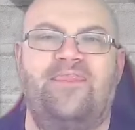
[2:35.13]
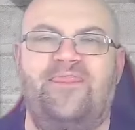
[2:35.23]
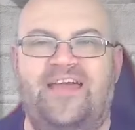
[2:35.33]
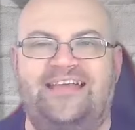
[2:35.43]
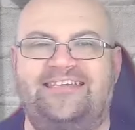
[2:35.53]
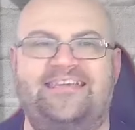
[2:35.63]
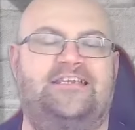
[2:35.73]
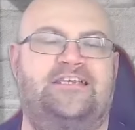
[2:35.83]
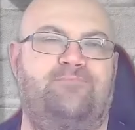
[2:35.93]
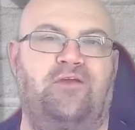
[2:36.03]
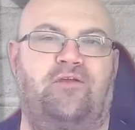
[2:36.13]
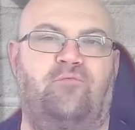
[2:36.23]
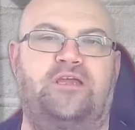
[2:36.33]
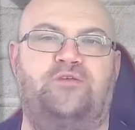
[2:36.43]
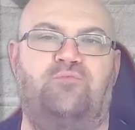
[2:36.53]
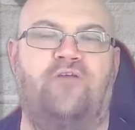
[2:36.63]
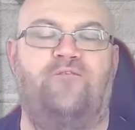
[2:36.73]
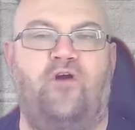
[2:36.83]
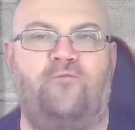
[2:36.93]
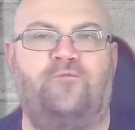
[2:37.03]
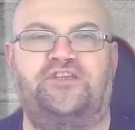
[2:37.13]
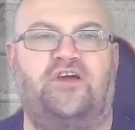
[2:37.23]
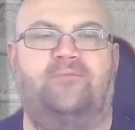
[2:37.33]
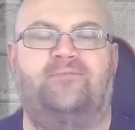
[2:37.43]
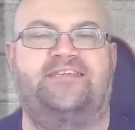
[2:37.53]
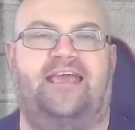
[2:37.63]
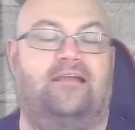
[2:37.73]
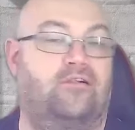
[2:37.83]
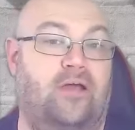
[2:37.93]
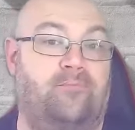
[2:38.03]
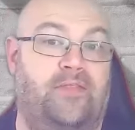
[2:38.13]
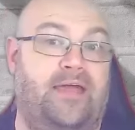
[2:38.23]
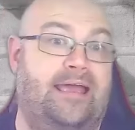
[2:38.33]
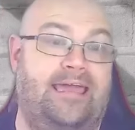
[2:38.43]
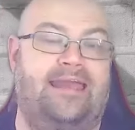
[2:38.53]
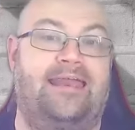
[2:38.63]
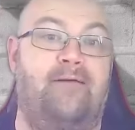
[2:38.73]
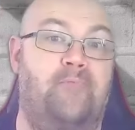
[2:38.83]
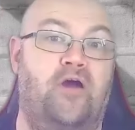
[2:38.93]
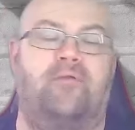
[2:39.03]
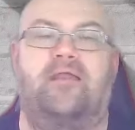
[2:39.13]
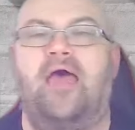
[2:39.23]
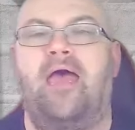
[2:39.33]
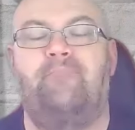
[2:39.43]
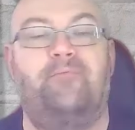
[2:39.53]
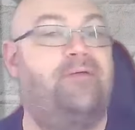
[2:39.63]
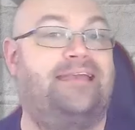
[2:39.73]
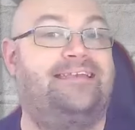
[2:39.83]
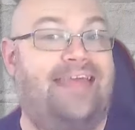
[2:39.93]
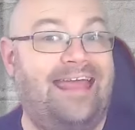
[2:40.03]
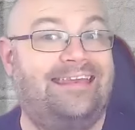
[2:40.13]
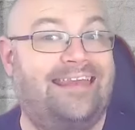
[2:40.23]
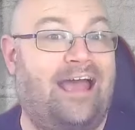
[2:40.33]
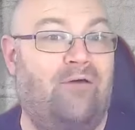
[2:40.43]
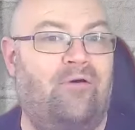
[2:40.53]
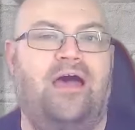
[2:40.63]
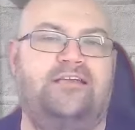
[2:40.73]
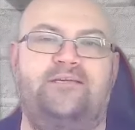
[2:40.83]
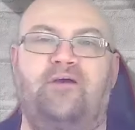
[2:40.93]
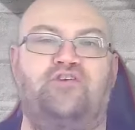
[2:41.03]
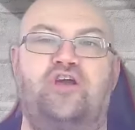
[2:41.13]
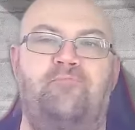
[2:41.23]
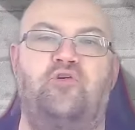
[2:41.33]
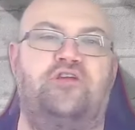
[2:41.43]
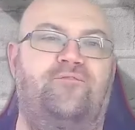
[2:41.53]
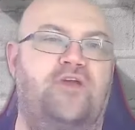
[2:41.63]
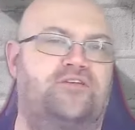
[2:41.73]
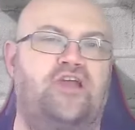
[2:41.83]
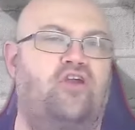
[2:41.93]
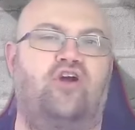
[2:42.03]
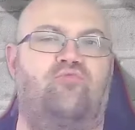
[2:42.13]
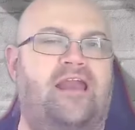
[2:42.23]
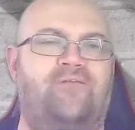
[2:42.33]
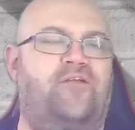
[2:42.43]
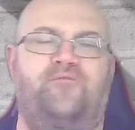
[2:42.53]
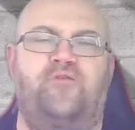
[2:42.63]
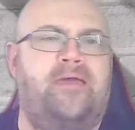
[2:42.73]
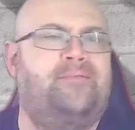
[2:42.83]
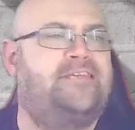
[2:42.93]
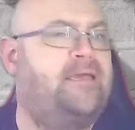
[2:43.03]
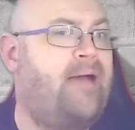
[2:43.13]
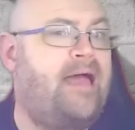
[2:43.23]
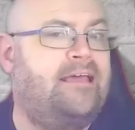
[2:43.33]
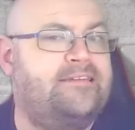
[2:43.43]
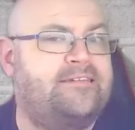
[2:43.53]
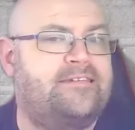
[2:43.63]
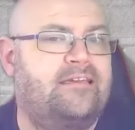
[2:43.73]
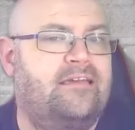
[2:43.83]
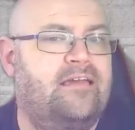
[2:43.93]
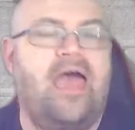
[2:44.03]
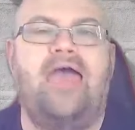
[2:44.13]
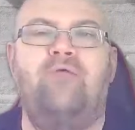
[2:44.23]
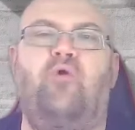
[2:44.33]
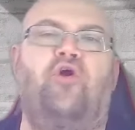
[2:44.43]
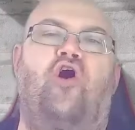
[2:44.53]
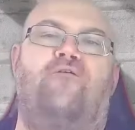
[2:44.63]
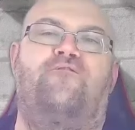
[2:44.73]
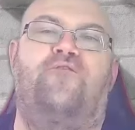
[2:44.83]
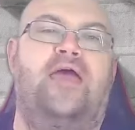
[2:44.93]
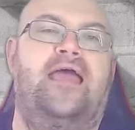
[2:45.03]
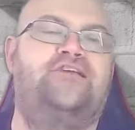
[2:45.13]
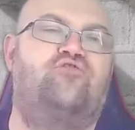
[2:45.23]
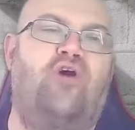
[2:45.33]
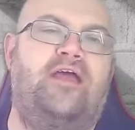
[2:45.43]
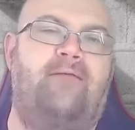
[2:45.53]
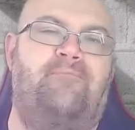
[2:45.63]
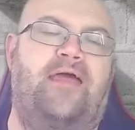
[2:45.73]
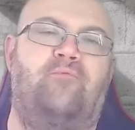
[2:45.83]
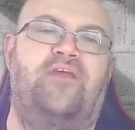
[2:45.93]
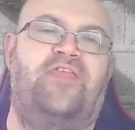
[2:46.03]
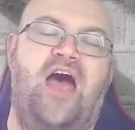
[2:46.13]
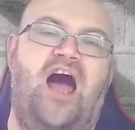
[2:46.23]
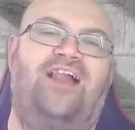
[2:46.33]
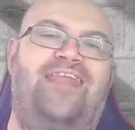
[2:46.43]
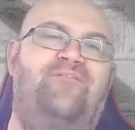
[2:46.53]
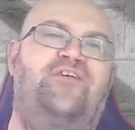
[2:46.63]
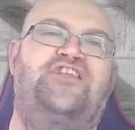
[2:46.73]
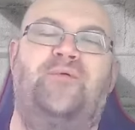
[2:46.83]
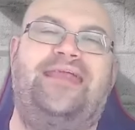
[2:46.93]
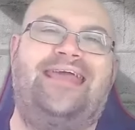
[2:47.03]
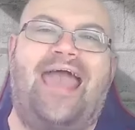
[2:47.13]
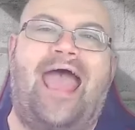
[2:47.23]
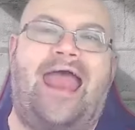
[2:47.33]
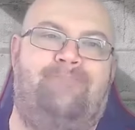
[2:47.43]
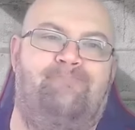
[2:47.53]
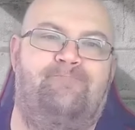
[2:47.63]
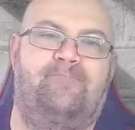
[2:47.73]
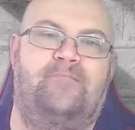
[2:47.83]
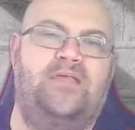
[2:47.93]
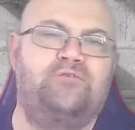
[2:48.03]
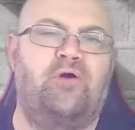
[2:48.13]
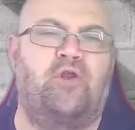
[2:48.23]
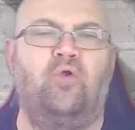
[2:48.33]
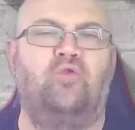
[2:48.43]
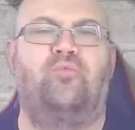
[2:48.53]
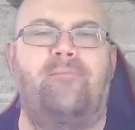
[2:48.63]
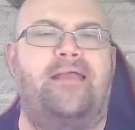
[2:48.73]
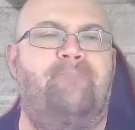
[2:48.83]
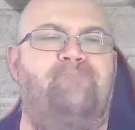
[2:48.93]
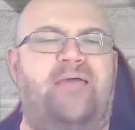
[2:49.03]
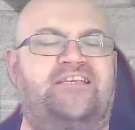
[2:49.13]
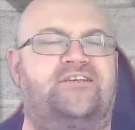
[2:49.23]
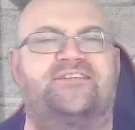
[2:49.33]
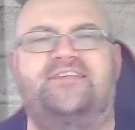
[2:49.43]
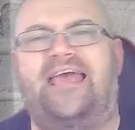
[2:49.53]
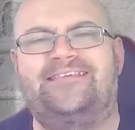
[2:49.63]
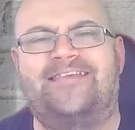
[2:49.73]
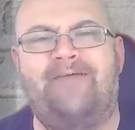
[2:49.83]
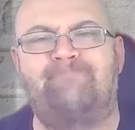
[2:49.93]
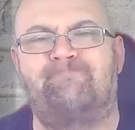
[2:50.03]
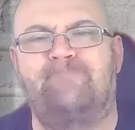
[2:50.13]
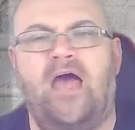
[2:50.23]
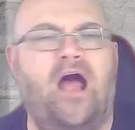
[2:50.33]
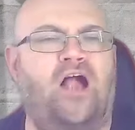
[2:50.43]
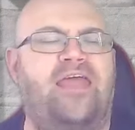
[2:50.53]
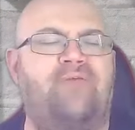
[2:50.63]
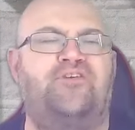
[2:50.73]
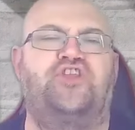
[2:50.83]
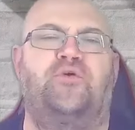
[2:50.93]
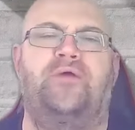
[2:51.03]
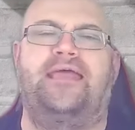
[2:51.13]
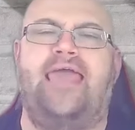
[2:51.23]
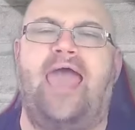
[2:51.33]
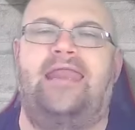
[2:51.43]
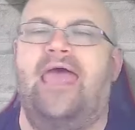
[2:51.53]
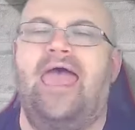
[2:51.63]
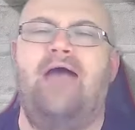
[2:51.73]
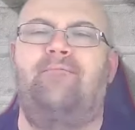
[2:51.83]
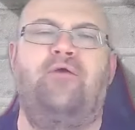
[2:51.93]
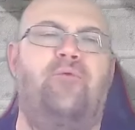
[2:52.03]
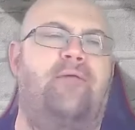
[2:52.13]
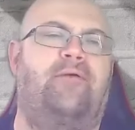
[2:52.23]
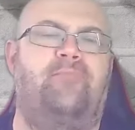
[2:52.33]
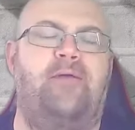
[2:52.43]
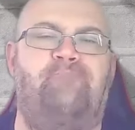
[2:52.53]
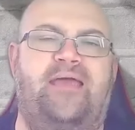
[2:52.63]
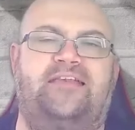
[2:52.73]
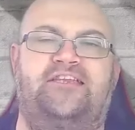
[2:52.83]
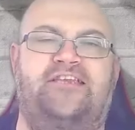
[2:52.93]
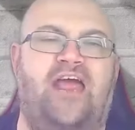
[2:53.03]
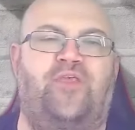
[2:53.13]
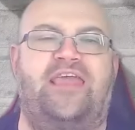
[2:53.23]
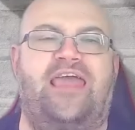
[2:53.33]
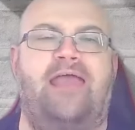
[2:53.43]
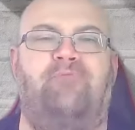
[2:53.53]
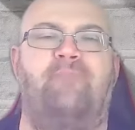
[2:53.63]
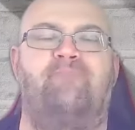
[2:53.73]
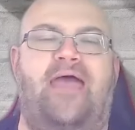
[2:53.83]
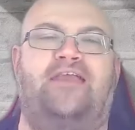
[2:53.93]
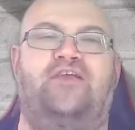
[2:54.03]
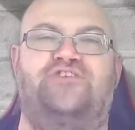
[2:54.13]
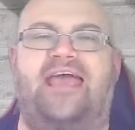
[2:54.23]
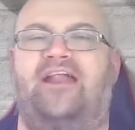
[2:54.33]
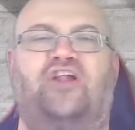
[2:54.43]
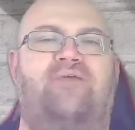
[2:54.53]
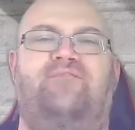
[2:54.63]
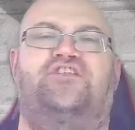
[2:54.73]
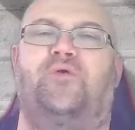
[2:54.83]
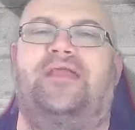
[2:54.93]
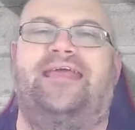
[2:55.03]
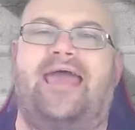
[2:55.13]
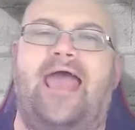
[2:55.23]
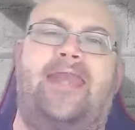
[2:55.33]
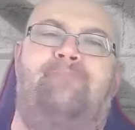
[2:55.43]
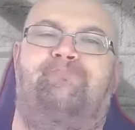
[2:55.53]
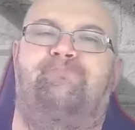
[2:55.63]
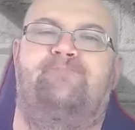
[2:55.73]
That's in dispute of what his wife of the time said. I'll come to that again in a moment. But being dead now, I suppose her point of view is no longer relevant for BBC Balance? A one-off is right up there with, I'll never do it again. That's what all women beaters say, isn't it? I'll never do it again. How many women have been beaten to death in the end by men who said, I'll never do it again?